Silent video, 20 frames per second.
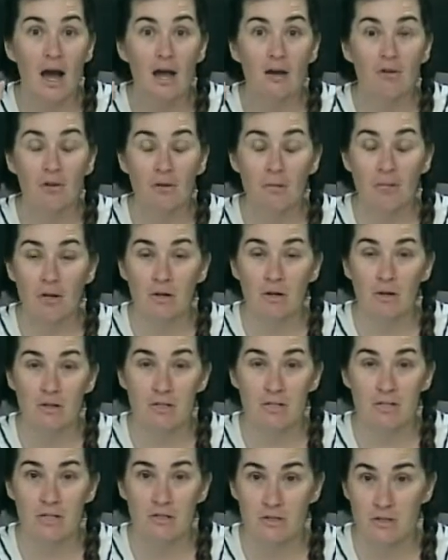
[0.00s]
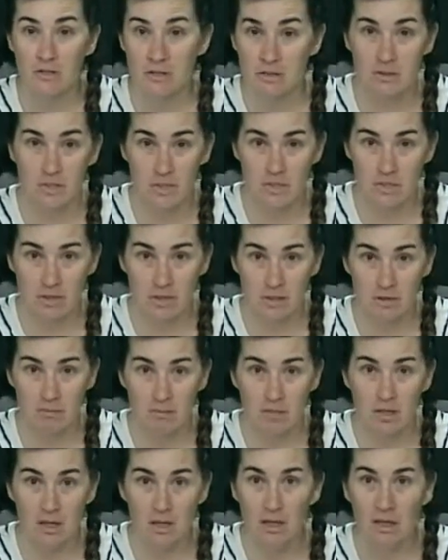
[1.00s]
criminal
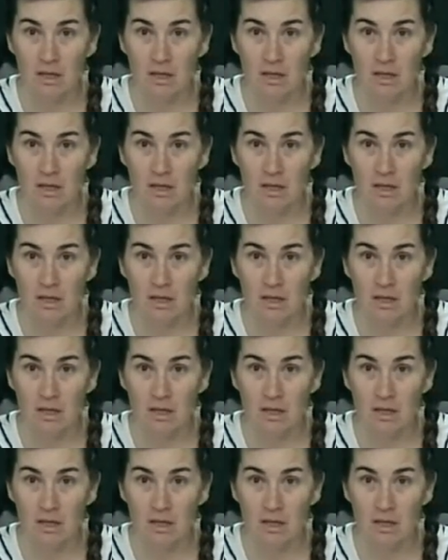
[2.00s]
system